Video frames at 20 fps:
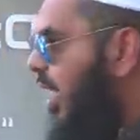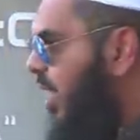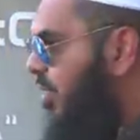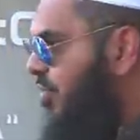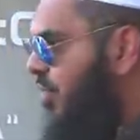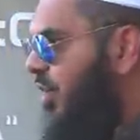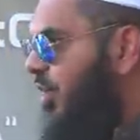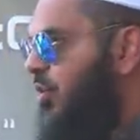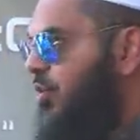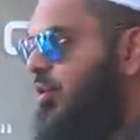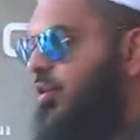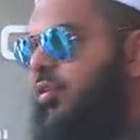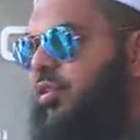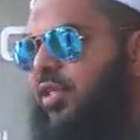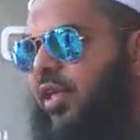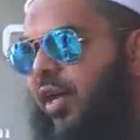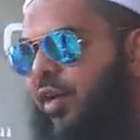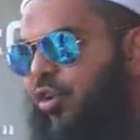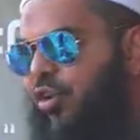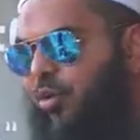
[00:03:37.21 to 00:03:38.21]
heaven, or
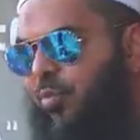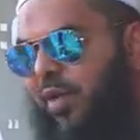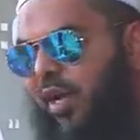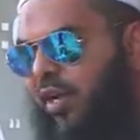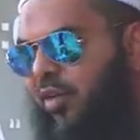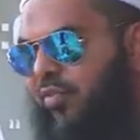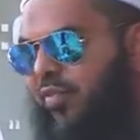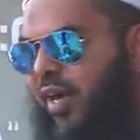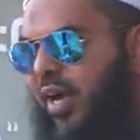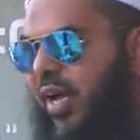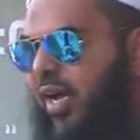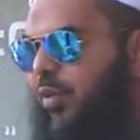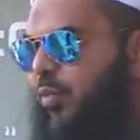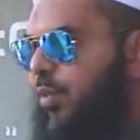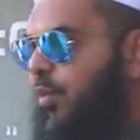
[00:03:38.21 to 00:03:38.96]
Jahannam, hellfire.